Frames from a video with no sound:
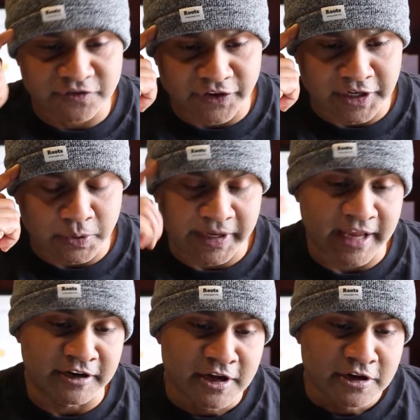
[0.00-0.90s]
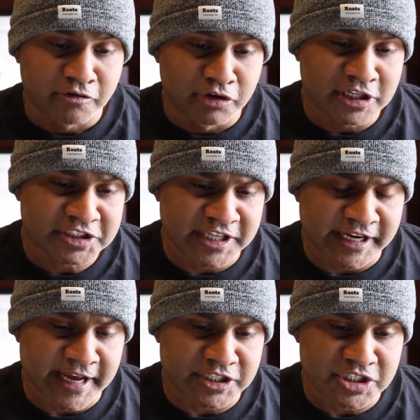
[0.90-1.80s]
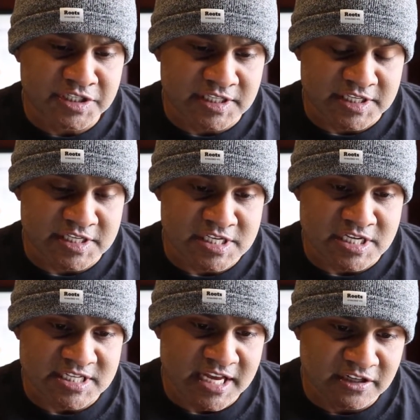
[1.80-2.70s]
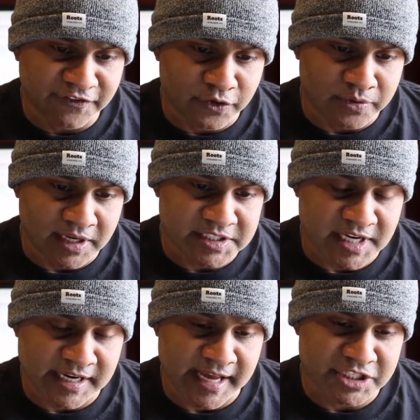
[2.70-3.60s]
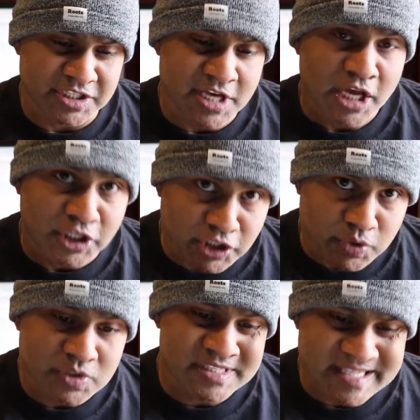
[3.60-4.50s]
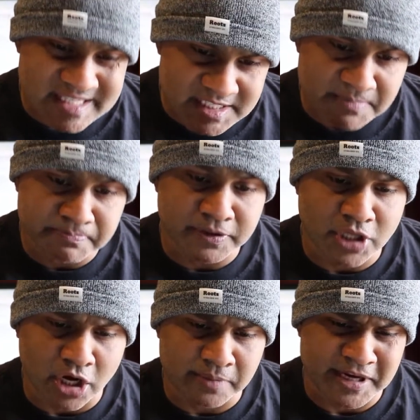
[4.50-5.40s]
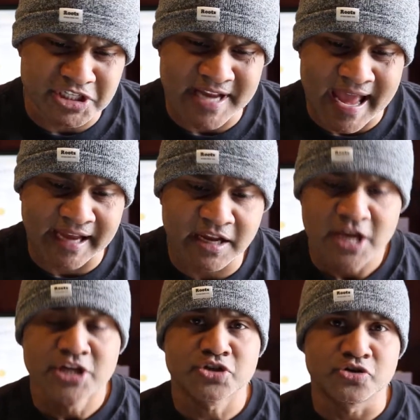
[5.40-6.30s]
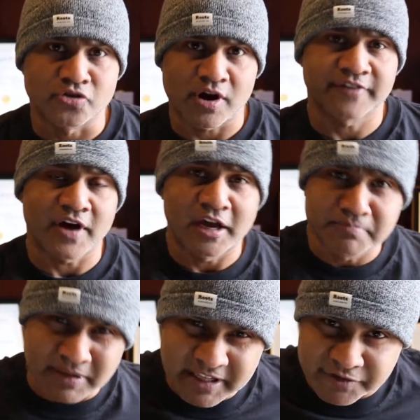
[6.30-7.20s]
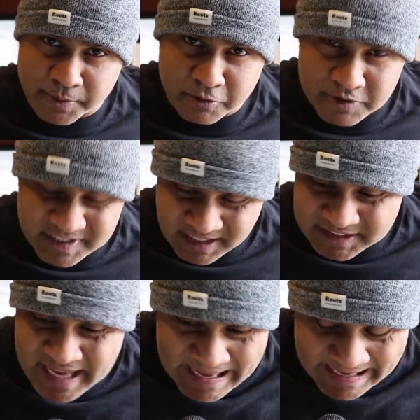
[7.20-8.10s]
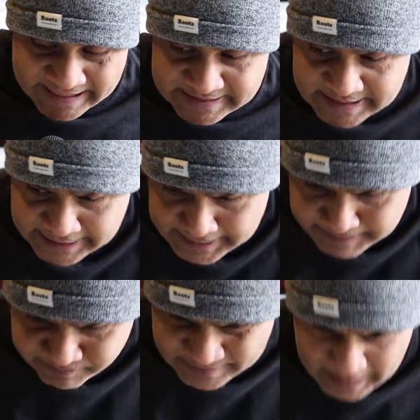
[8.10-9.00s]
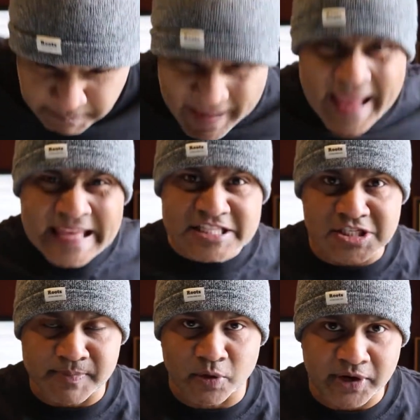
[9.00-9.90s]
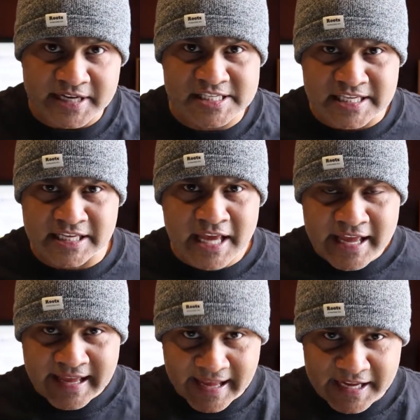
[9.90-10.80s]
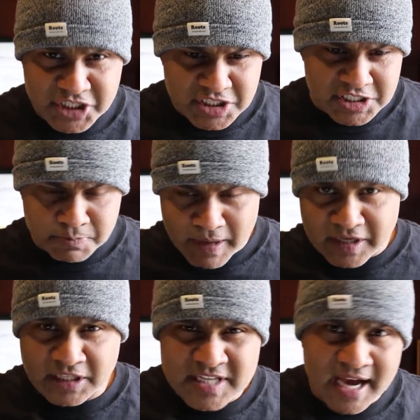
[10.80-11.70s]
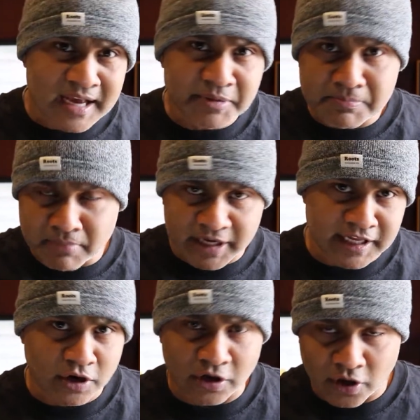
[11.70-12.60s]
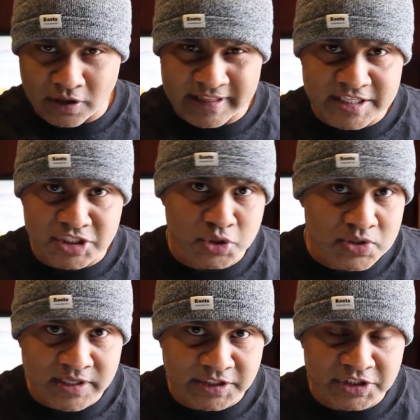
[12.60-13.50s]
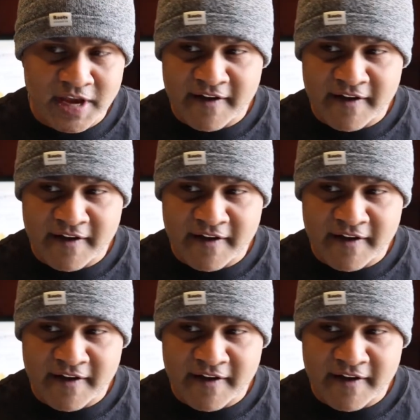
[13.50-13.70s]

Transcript: video, again, real estate agents, this is intended for real estate agents. Use this simple automation hack to drive unbelievable results. It pains me when I see agents spending time and money on all these useless